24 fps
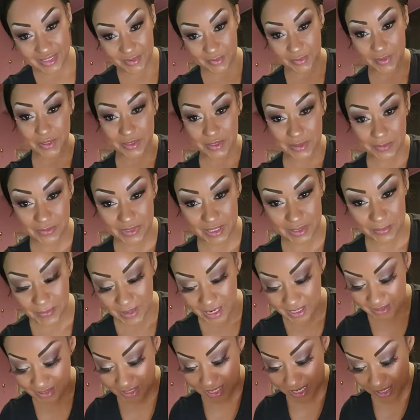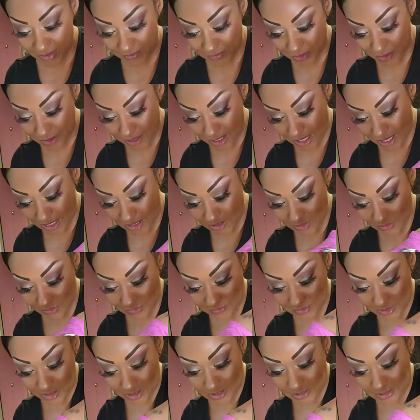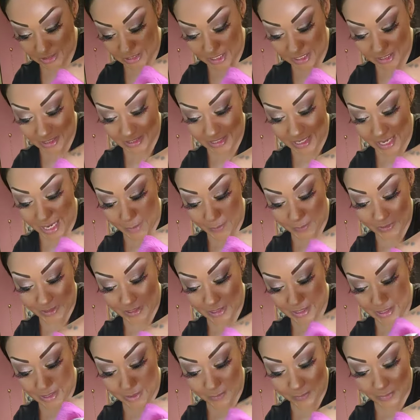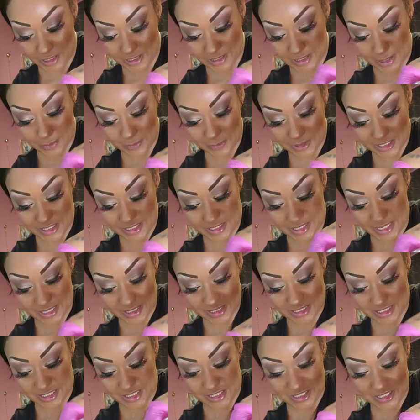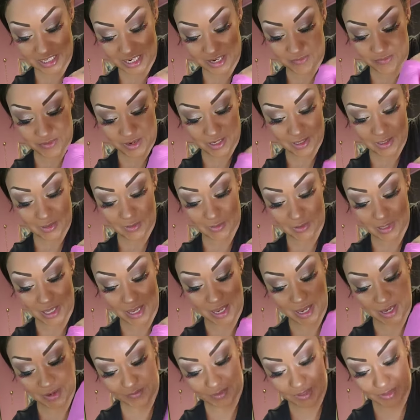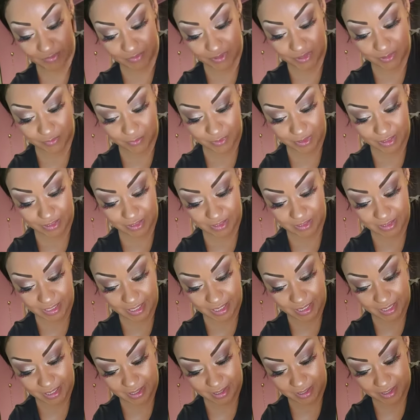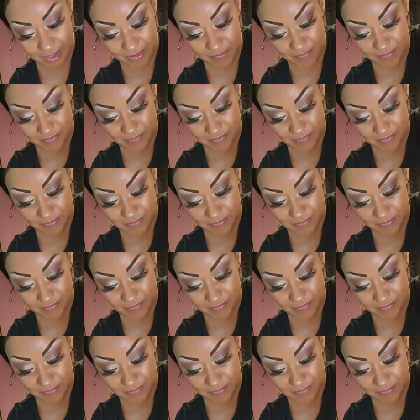Welcome to my live, you guys. If you're just tapping in, my name is Sexy Chef. I go live every Wednesday.